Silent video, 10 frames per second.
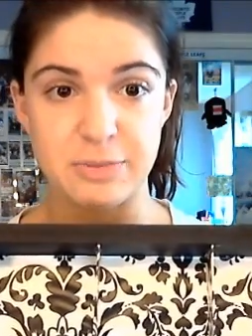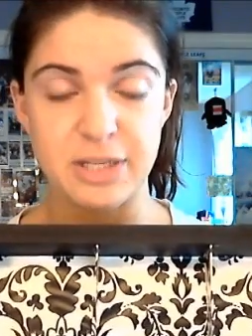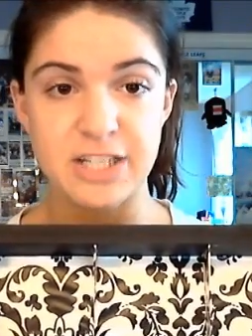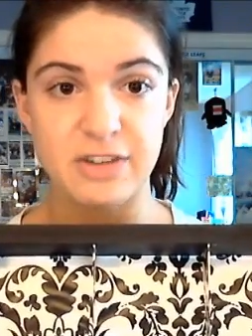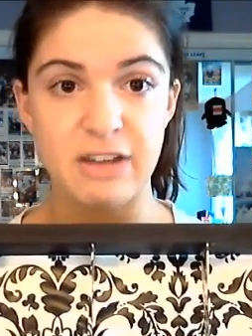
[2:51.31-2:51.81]

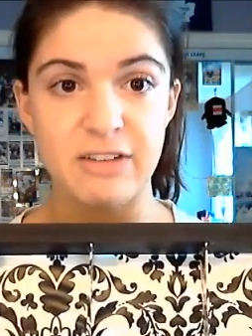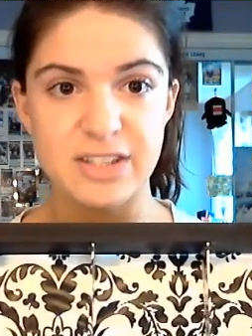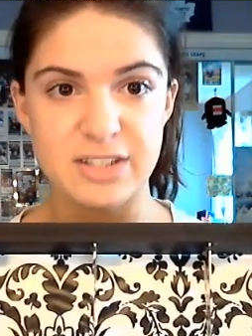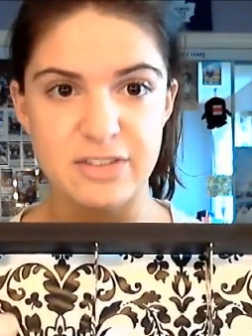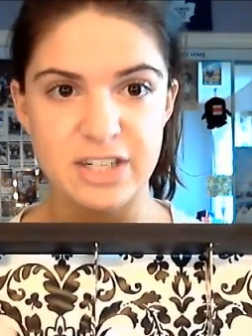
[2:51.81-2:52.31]
because
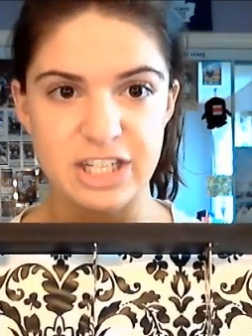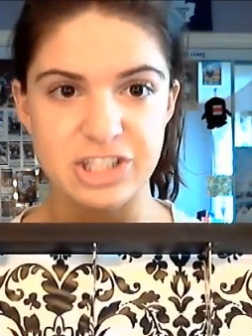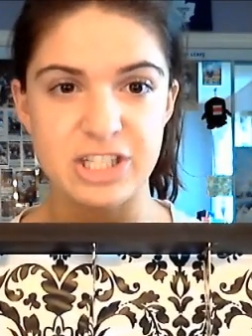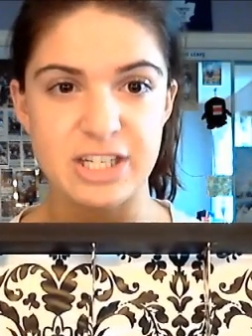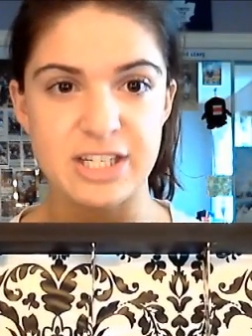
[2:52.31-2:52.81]
5/8 of an
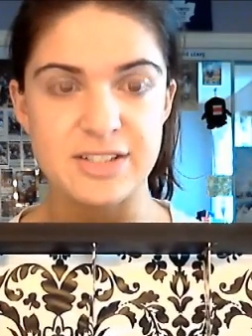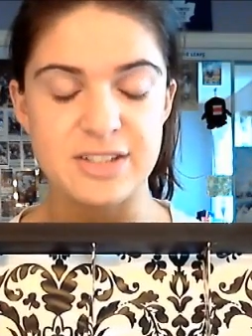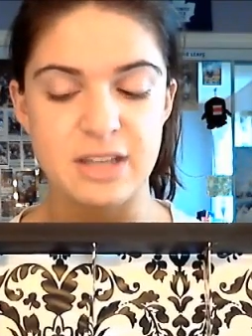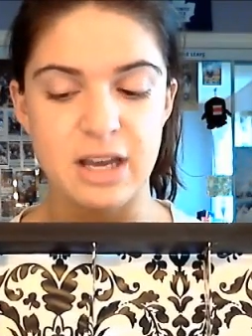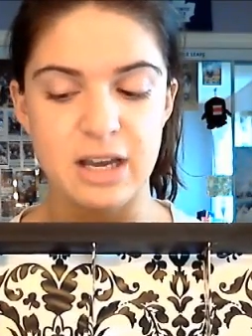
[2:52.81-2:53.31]
inch is
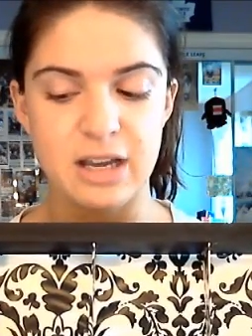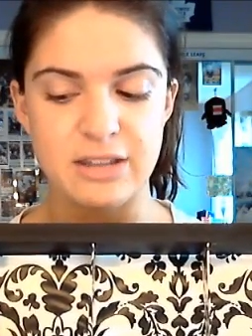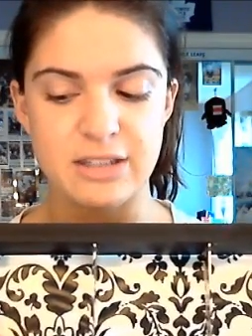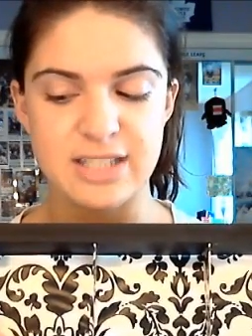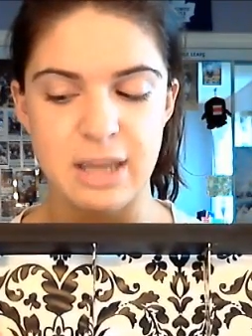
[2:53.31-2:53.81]

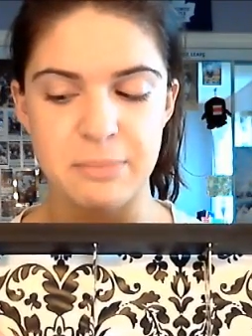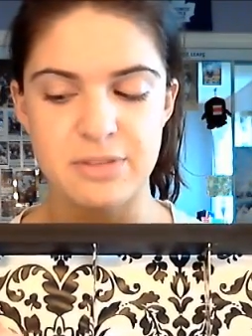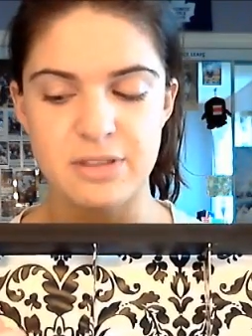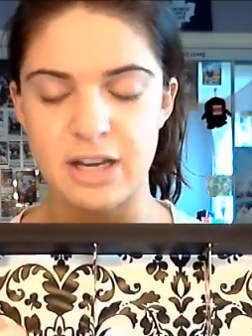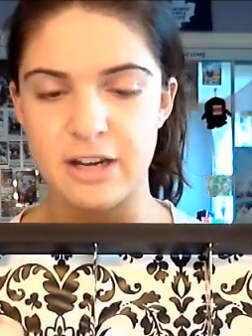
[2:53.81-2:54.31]
the depth
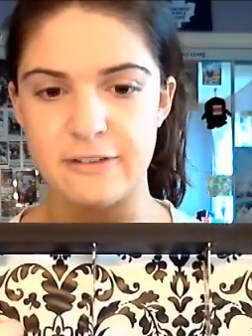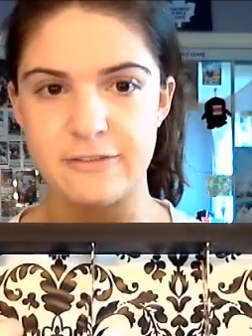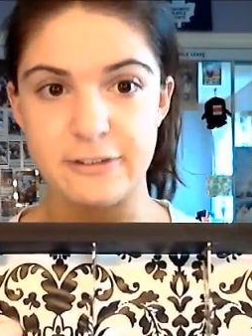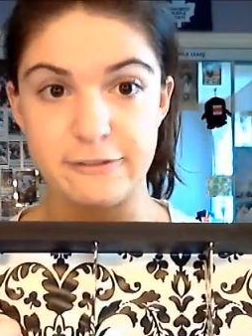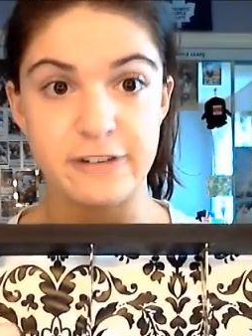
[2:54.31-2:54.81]
of
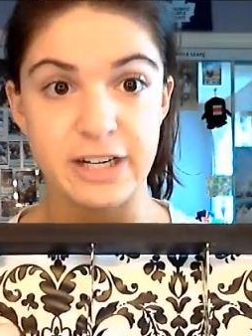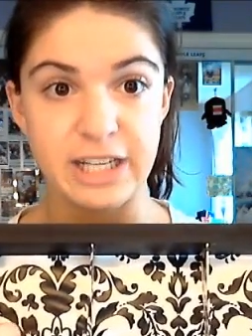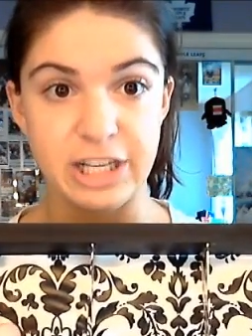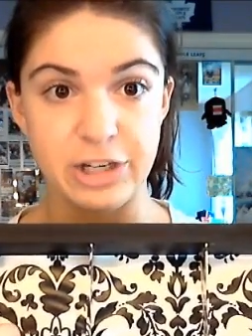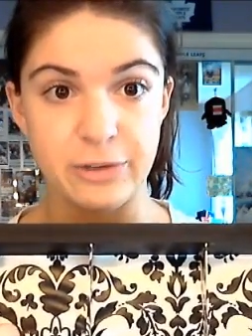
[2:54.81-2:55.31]
the front
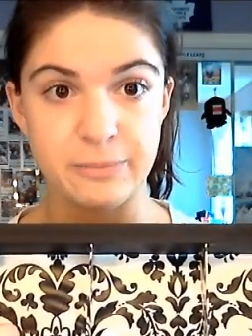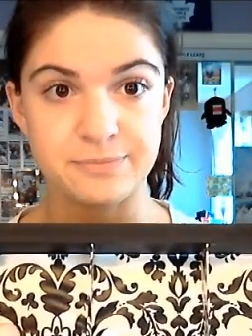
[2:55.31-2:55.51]
here.